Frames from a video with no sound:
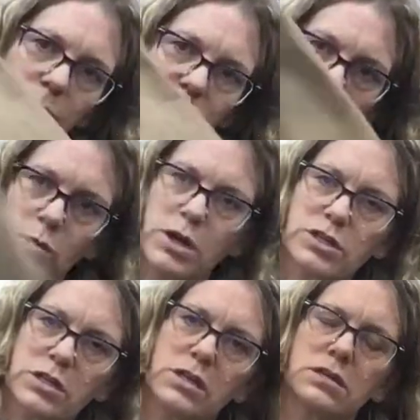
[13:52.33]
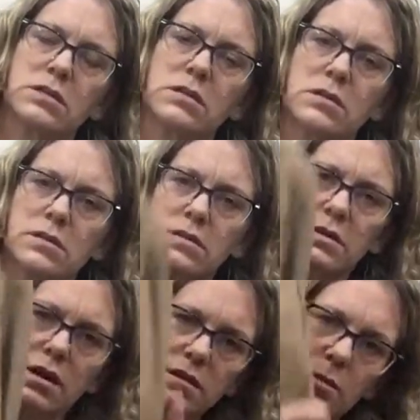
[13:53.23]
machine wash this. It's
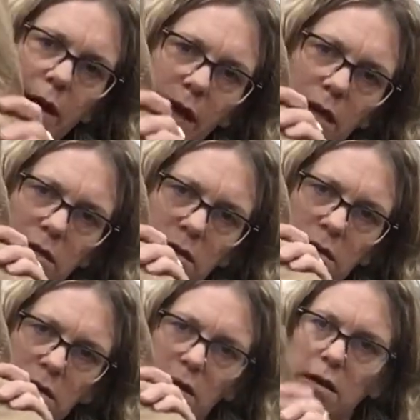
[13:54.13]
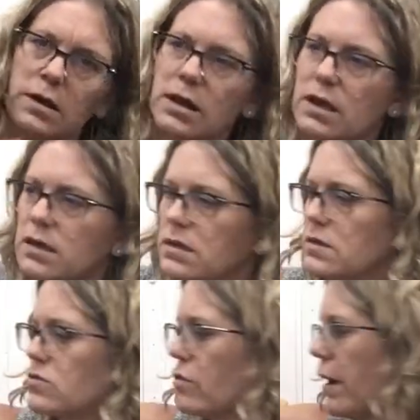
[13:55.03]
not suede, and it
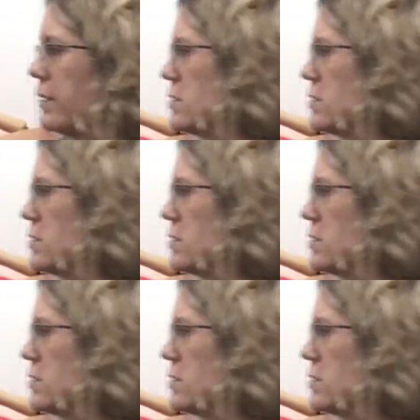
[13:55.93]
is great.